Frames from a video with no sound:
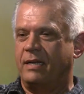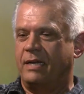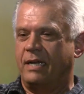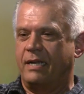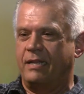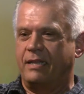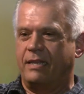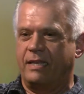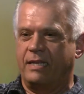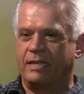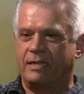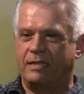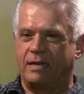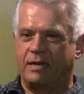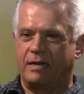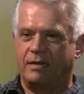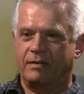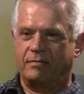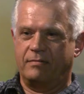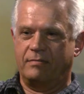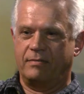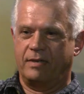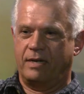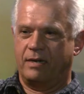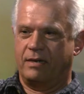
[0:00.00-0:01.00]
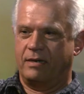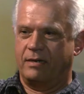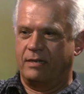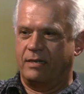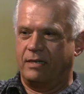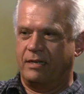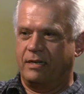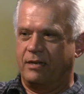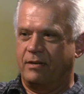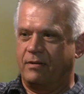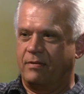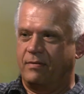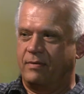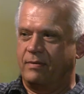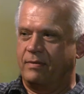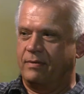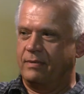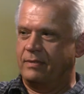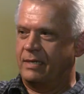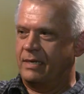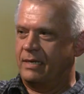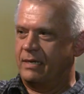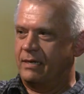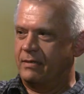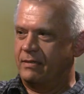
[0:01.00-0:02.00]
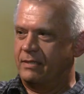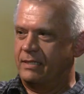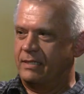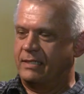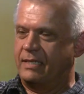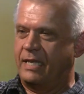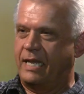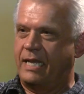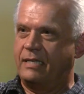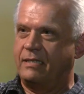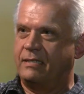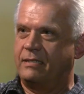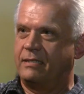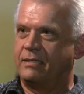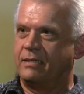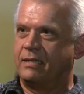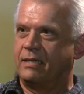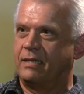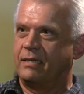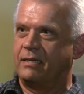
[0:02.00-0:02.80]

I think our state